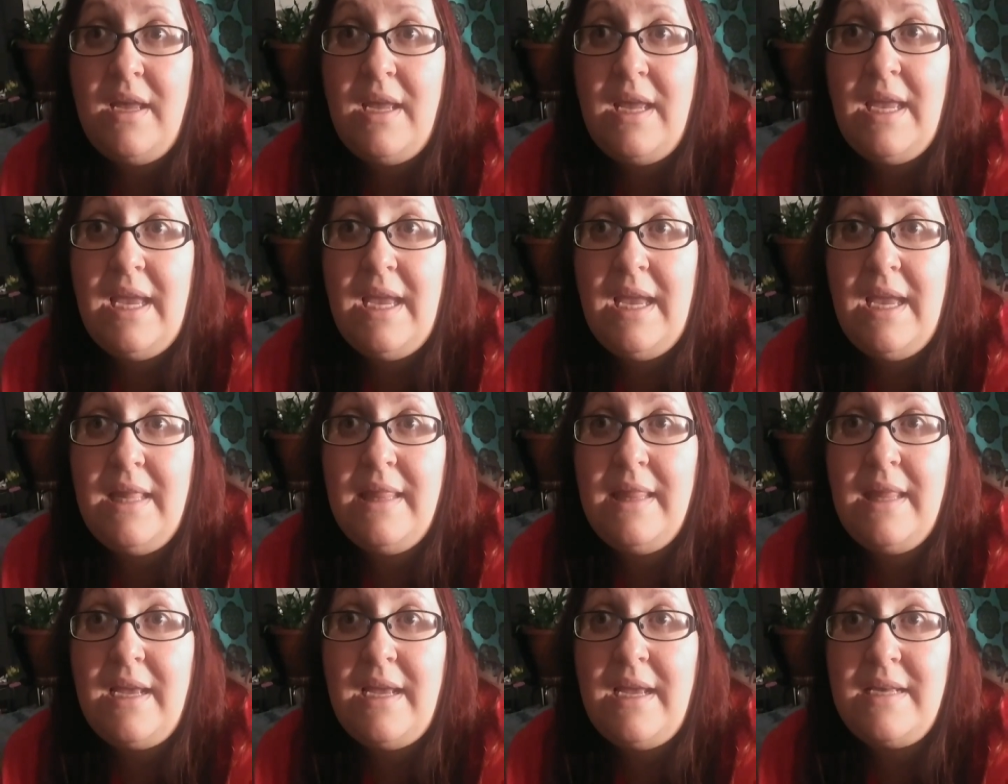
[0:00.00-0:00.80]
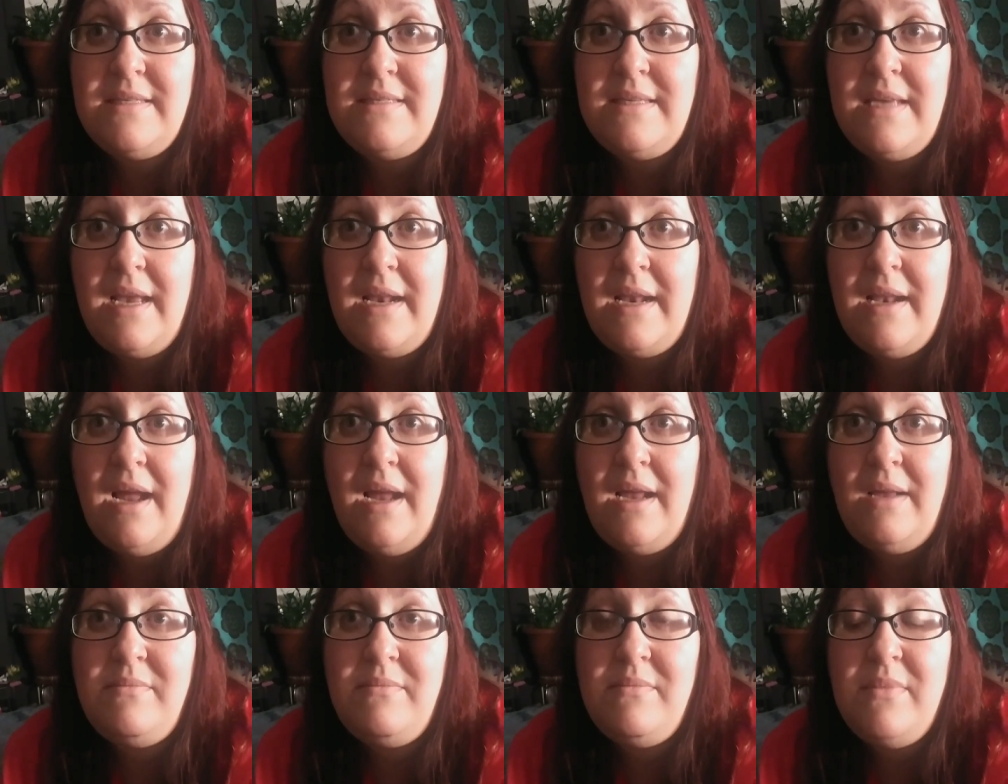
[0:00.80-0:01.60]
And like I said,
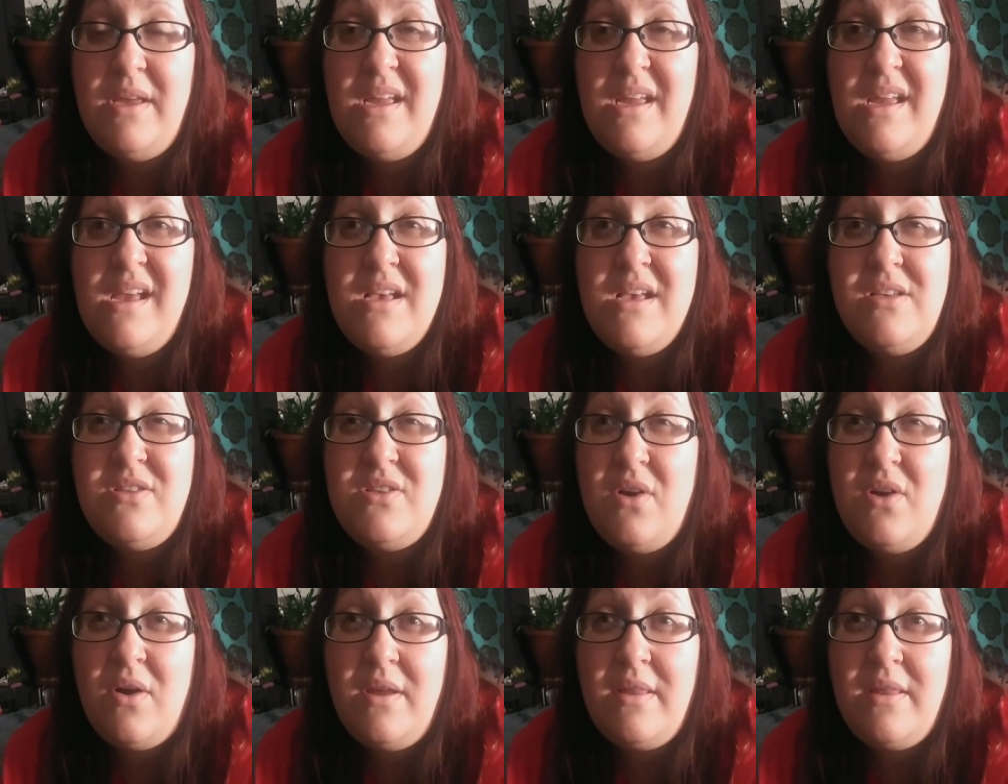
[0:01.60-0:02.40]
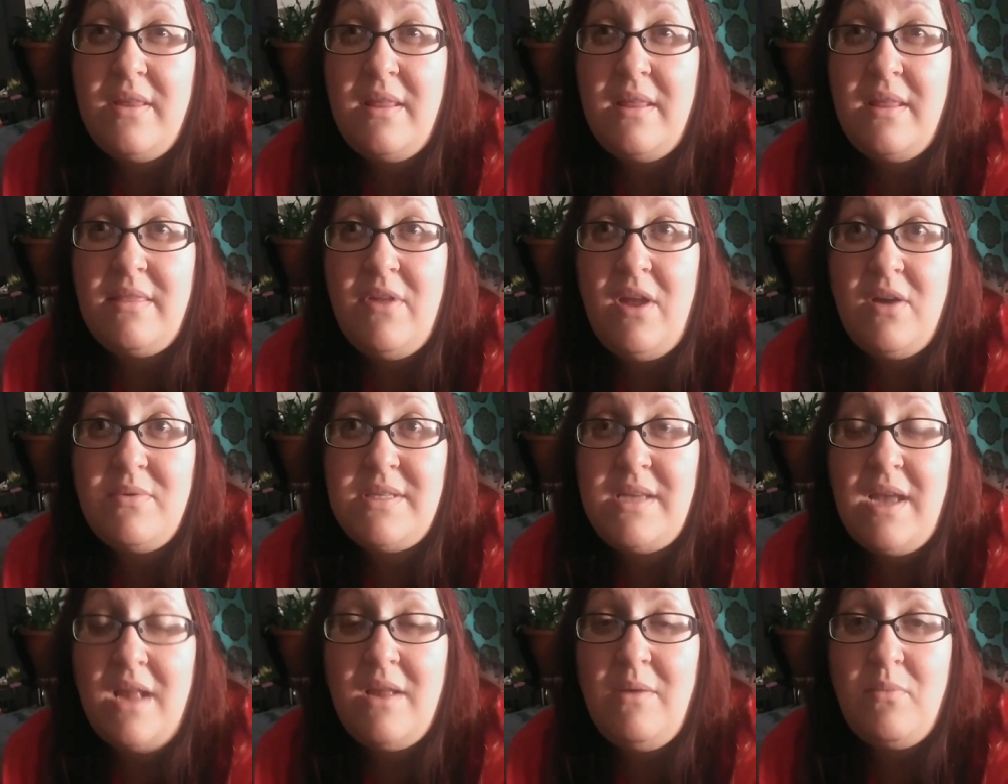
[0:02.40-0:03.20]
I'm sorry that the vlog
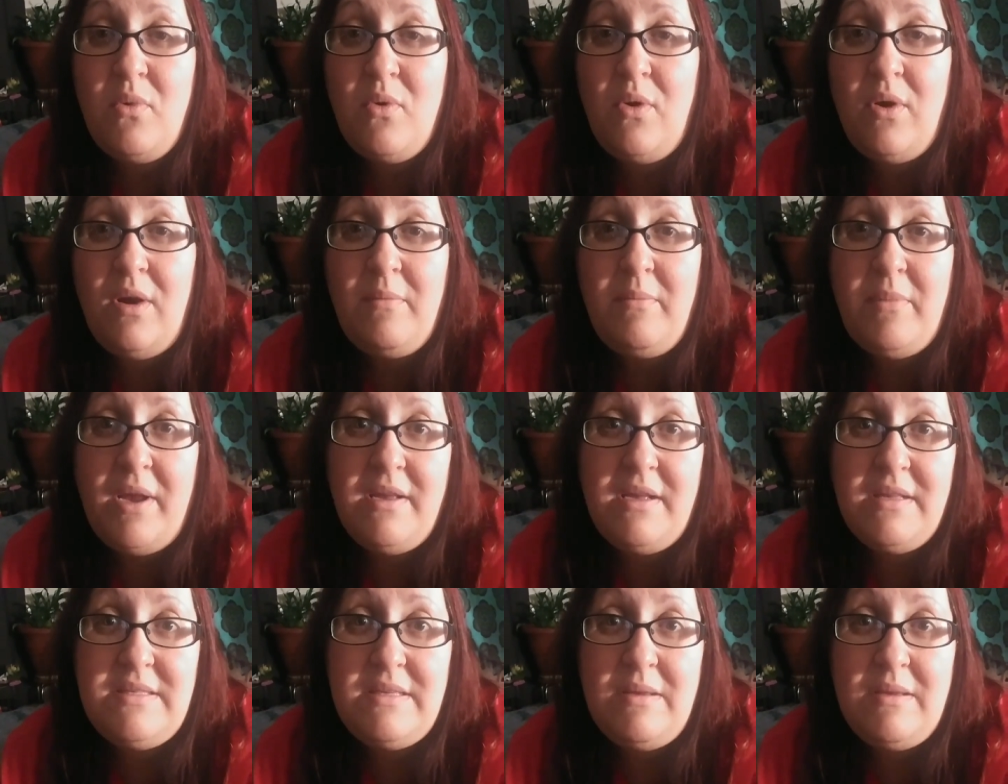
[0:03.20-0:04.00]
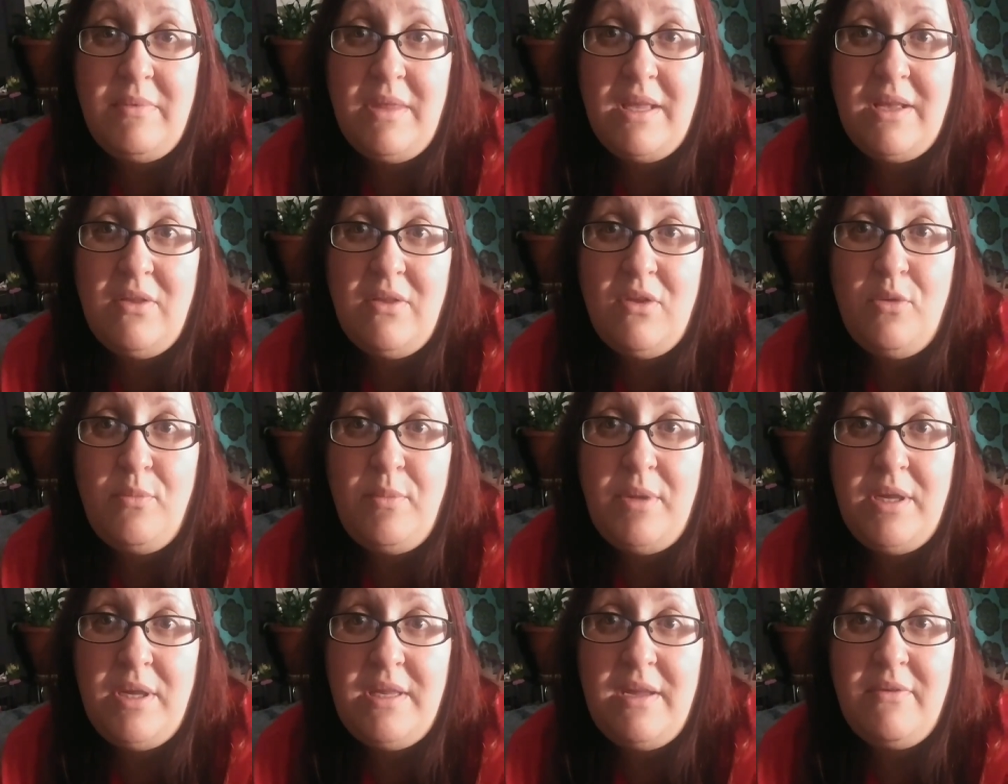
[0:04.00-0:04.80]
was kind of boring, but it's something a little
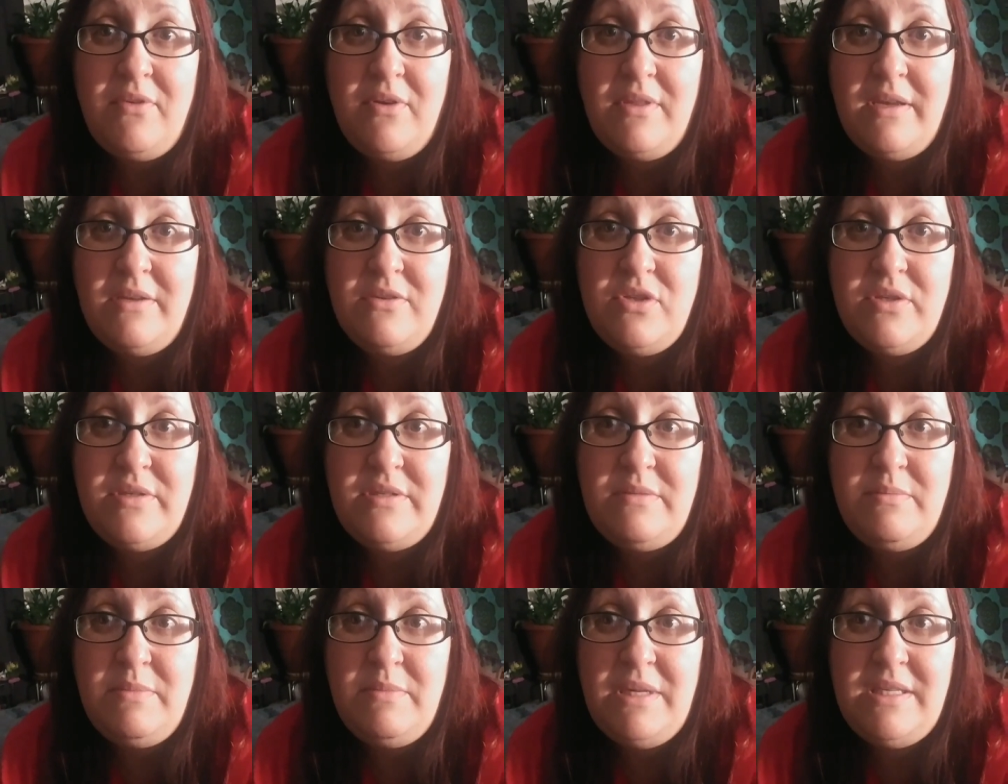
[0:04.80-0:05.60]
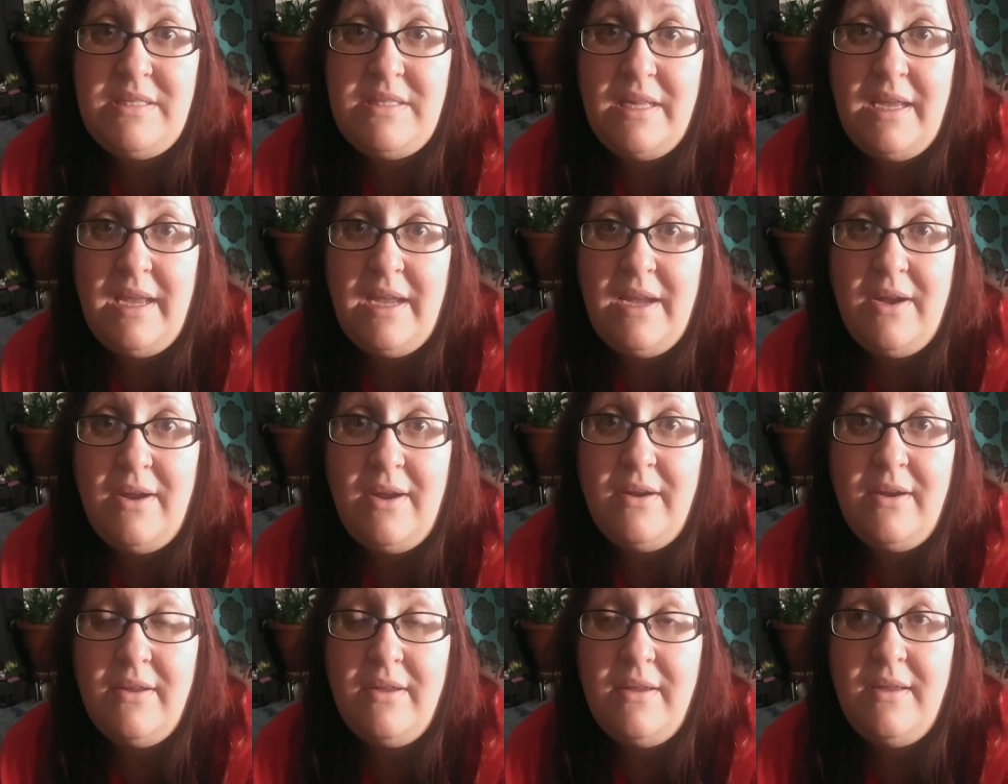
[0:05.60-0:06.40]
bit different than just me sitting
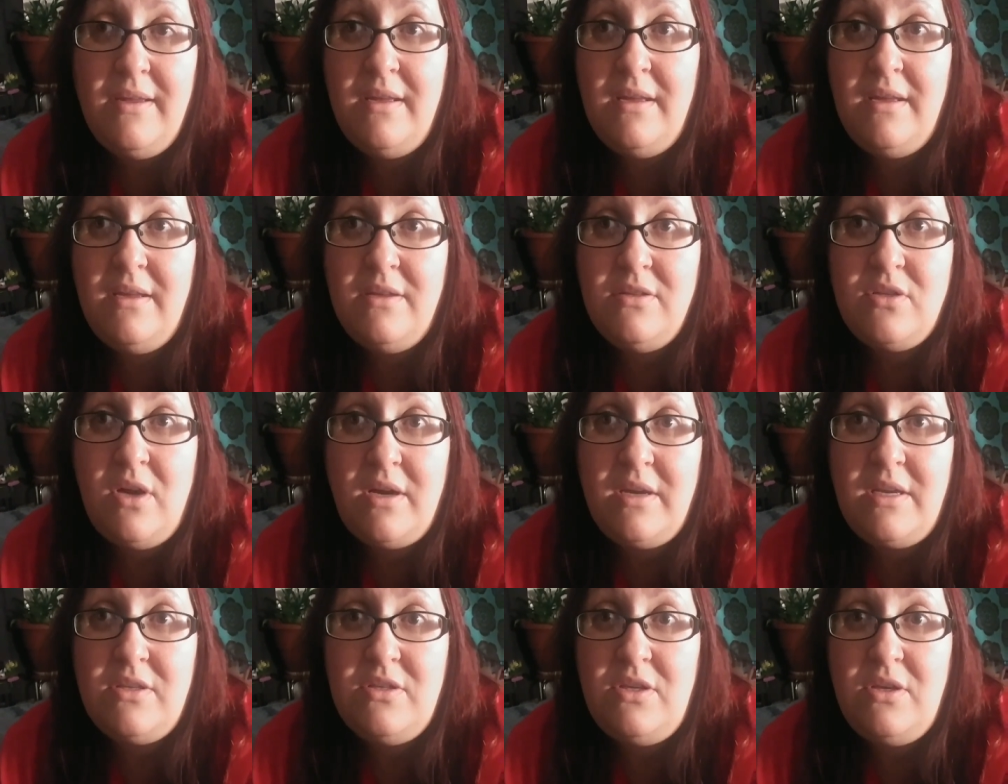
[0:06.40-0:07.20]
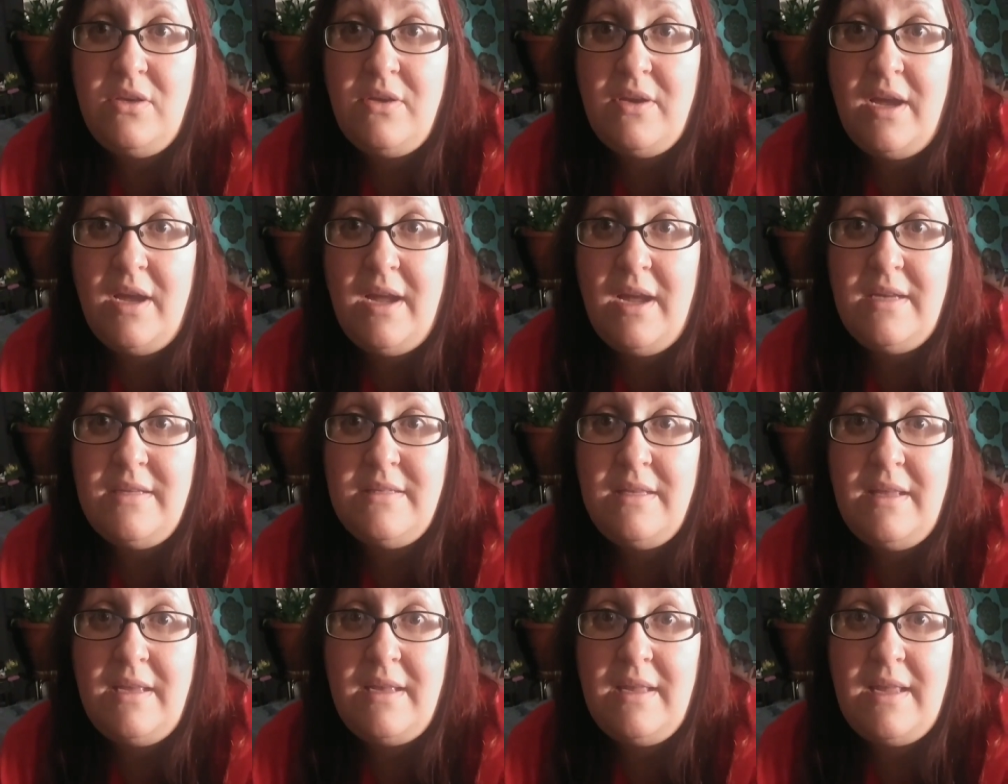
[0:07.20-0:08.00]
here talking to you guys
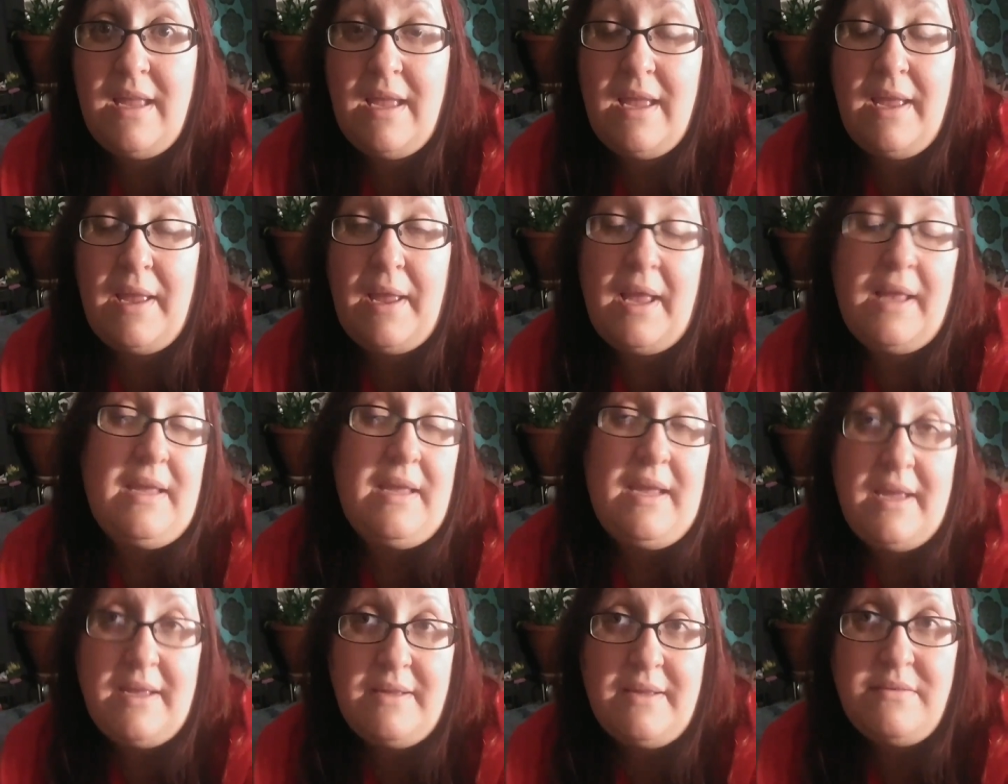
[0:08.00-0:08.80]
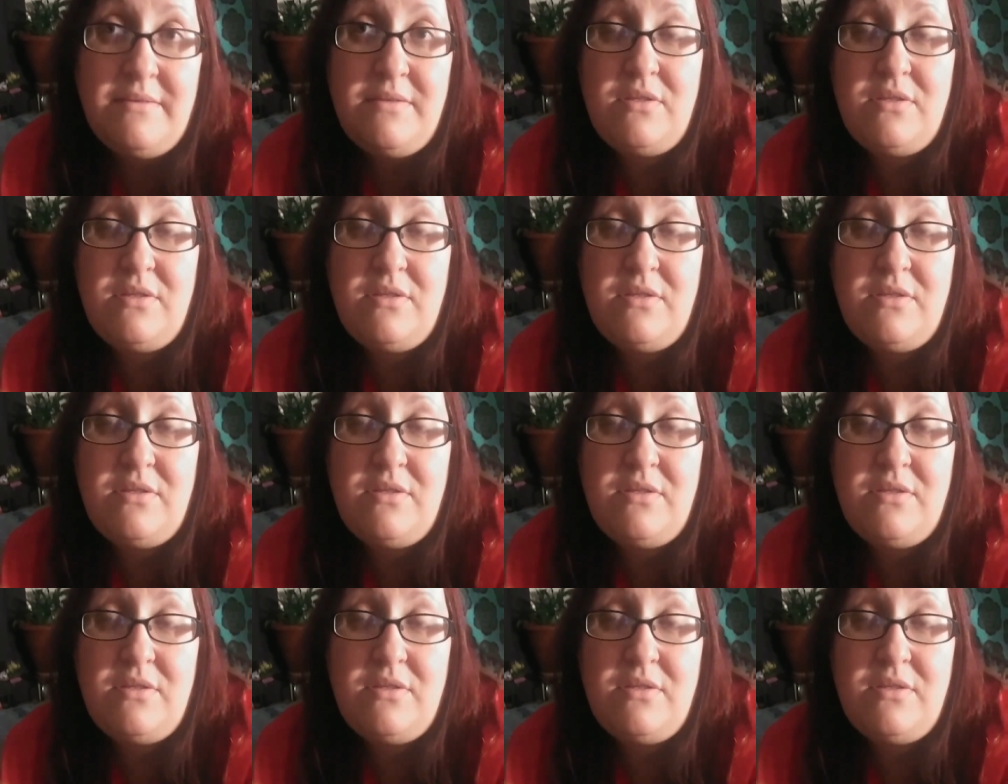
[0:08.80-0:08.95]
and then ending it.